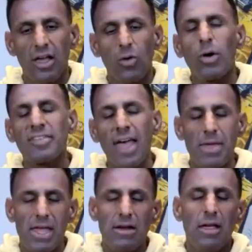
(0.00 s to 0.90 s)
What does that
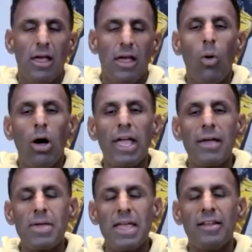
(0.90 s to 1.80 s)
mean? Well,
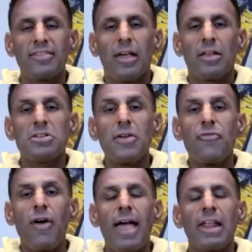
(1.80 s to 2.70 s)
it means
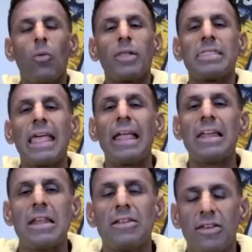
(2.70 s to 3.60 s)
defining what they
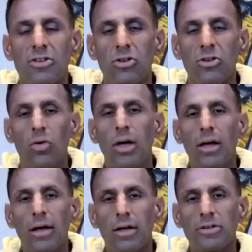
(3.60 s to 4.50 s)
need to do
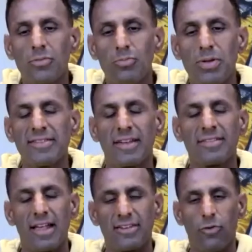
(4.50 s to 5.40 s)
to be
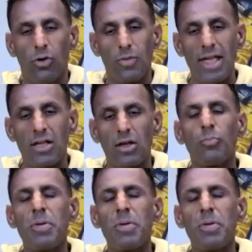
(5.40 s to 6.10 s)
successful, right?